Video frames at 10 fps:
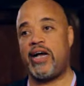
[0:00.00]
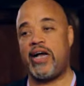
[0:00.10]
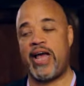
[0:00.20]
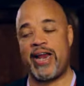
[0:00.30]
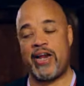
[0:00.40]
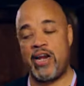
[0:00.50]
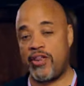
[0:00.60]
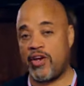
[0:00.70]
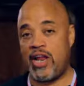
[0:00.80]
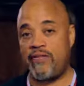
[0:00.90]
At
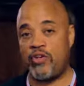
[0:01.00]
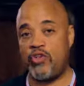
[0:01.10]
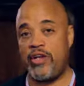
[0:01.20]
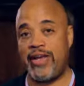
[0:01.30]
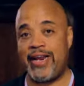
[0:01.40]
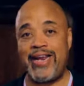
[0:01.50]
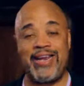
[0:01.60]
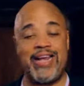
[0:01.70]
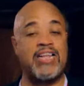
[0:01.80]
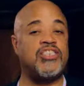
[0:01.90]
another level, you can get a
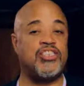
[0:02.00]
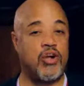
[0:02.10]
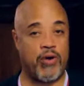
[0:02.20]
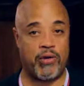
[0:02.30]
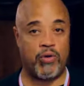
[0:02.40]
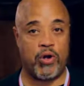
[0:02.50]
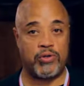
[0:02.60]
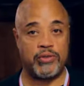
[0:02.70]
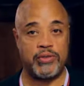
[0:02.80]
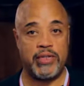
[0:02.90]
guest starring role.
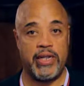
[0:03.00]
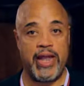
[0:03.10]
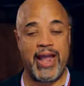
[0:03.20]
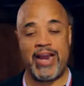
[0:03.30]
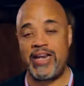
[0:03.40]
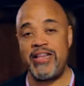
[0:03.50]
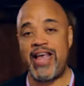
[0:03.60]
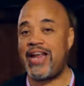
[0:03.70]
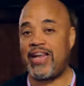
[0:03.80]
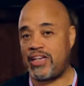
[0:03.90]
And in
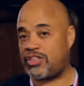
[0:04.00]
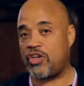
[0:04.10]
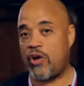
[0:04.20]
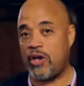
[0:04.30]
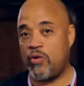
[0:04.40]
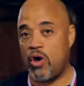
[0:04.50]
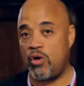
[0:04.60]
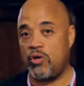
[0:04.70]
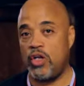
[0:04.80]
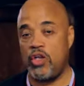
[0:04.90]
that guest starring
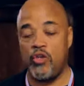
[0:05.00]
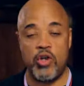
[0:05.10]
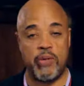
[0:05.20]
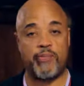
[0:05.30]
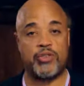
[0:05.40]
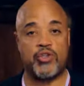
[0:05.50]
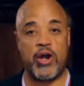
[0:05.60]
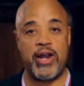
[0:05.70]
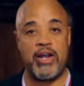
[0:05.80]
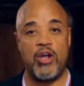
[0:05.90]
role, you can
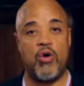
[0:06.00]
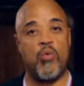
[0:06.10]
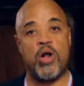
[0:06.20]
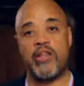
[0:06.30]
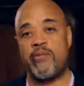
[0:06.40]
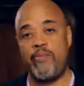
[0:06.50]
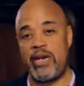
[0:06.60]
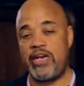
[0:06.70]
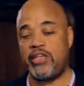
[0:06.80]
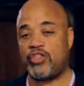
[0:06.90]
portray one of the
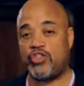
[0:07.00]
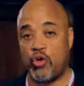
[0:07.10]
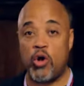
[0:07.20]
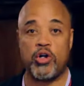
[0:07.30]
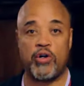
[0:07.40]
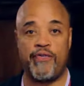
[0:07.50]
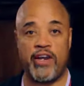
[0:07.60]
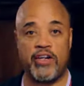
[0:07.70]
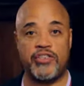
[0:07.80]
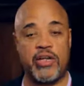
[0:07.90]
many historical
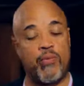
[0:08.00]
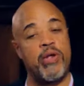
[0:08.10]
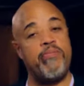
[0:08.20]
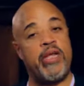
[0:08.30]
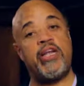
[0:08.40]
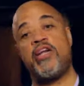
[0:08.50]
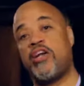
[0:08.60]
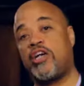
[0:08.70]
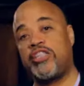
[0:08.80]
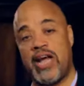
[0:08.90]
figures that we meet in
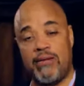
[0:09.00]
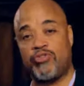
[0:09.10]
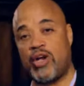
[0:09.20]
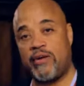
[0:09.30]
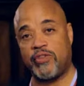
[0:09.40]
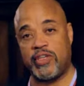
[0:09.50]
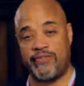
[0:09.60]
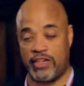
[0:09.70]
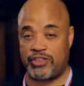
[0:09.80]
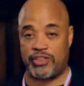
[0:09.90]
our time travel
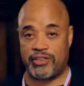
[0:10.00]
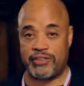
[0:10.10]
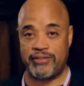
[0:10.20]
adventures.